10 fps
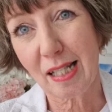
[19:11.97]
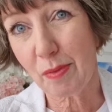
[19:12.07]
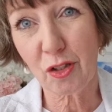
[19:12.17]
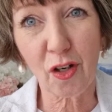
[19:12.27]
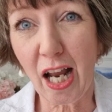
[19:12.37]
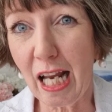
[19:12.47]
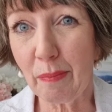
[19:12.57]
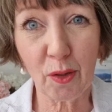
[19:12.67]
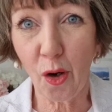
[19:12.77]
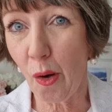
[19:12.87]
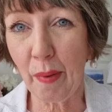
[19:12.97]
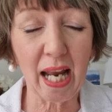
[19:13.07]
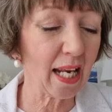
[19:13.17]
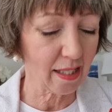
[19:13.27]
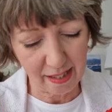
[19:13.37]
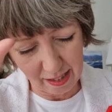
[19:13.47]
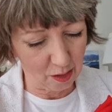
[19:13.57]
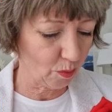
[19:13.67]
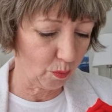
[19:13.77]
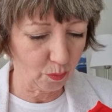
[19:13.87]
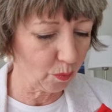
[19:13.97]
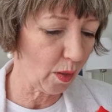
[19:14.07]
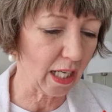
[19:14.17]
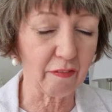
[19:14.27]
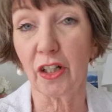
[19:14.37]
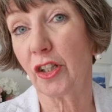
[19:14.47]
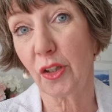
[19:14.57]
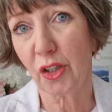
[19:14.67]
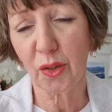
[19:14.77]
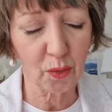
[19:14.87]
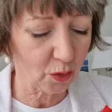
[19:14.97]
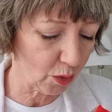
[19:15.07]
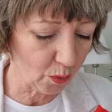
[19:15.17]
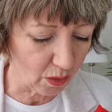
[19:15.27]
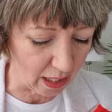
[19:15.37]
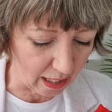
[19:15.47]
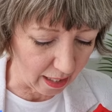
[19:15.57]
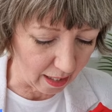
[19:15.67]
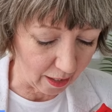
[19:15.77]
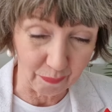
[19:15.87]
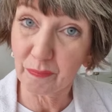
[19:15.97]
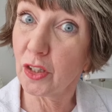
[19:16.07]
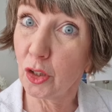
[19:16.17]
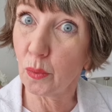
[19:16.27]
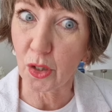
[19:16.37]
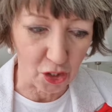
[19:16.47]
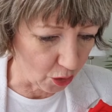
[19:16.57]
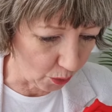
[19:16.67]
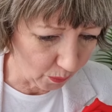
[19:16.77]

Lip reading: subscribe, comment, whatever. You know what to